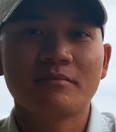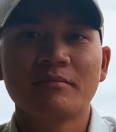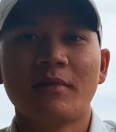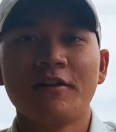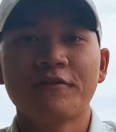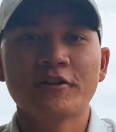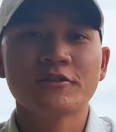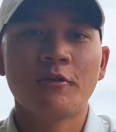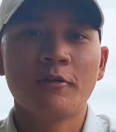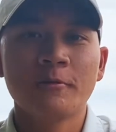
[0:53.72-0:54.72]
My first
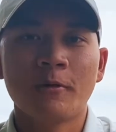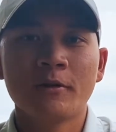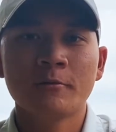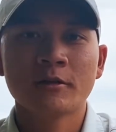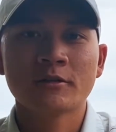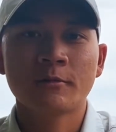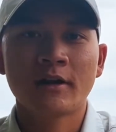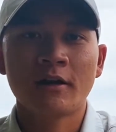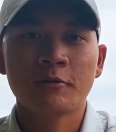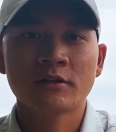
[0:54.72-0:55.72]
hole-in-one was when
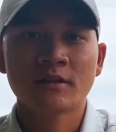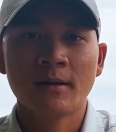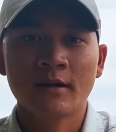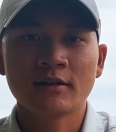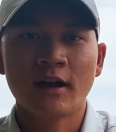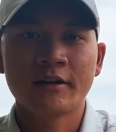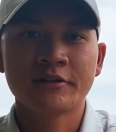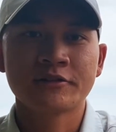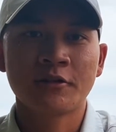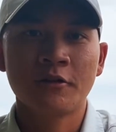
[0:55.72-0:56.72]
I was about nine
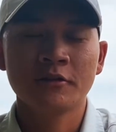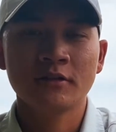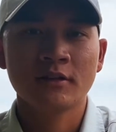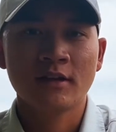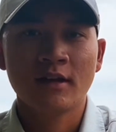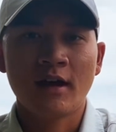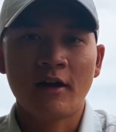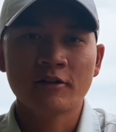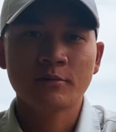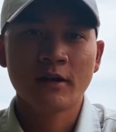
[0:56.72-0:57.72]
years old. I
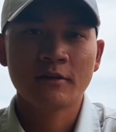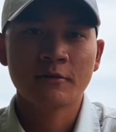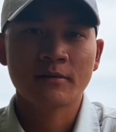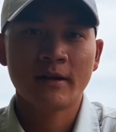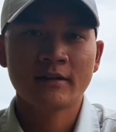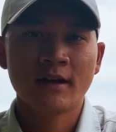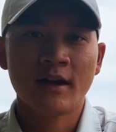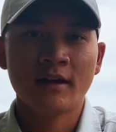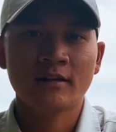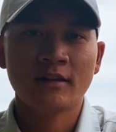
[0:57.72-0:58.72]
was playing with my
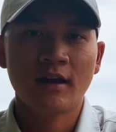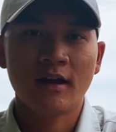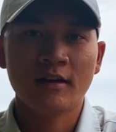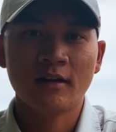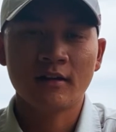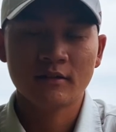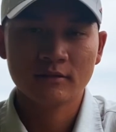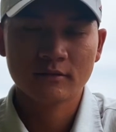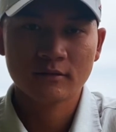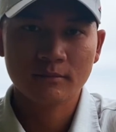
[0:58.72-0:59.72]
dad at a
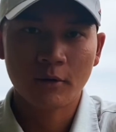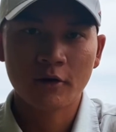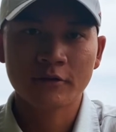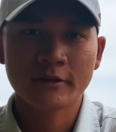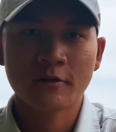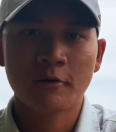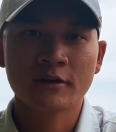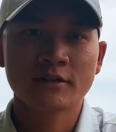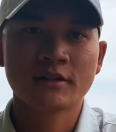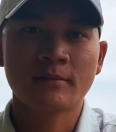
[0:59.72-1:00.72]
par three
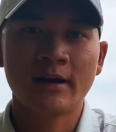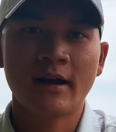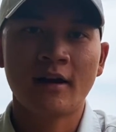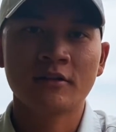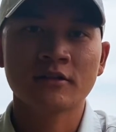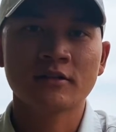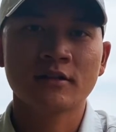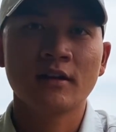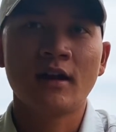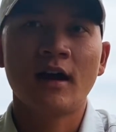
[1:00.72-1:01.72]
course near my house
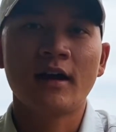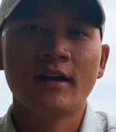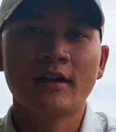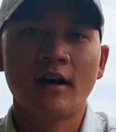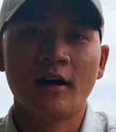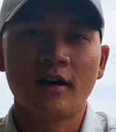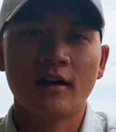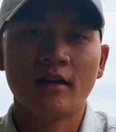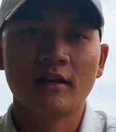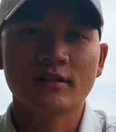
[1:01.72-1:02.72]
I hit a,
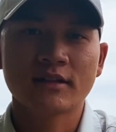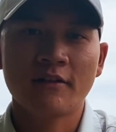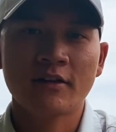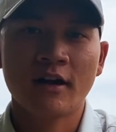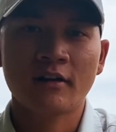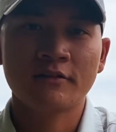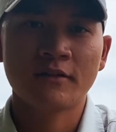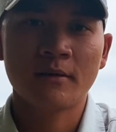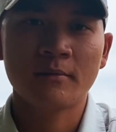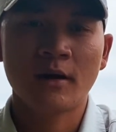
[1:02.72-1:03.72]
a seven iron from